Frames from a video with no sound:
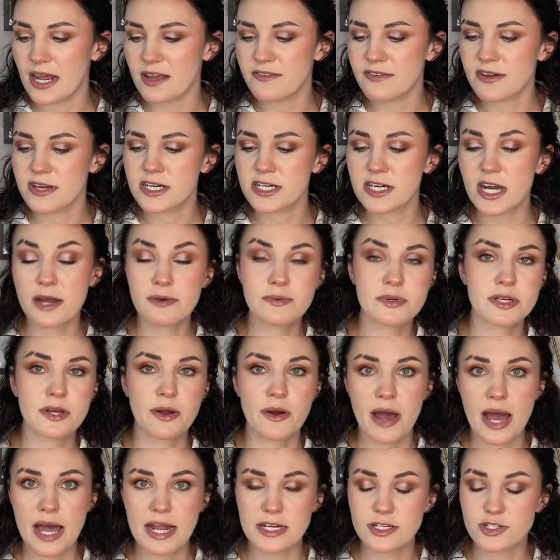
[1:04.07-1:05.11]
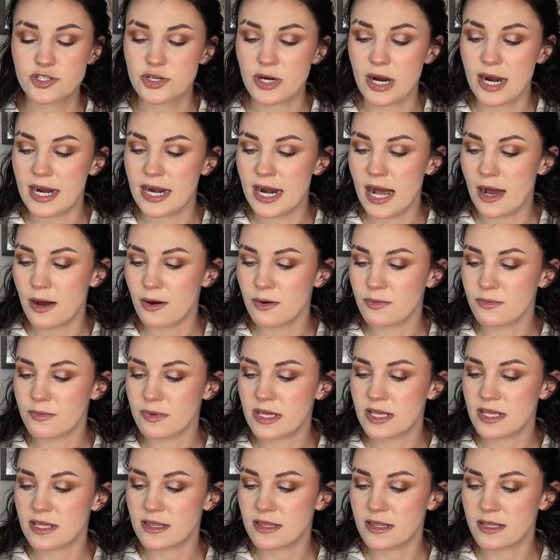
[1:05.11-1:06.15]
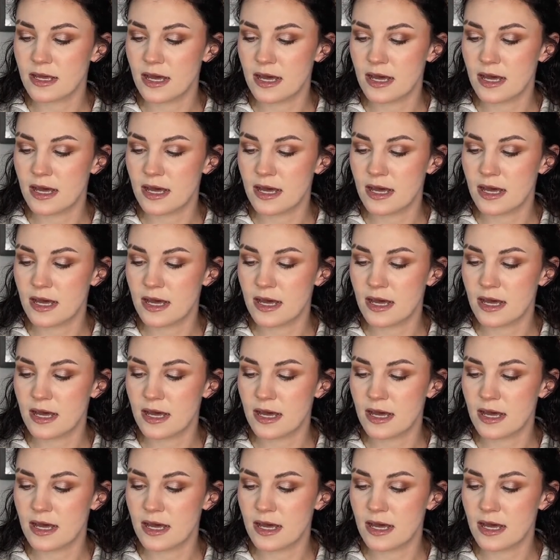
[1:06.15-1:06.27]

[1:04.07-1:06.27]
figured I would go ahead and try it out with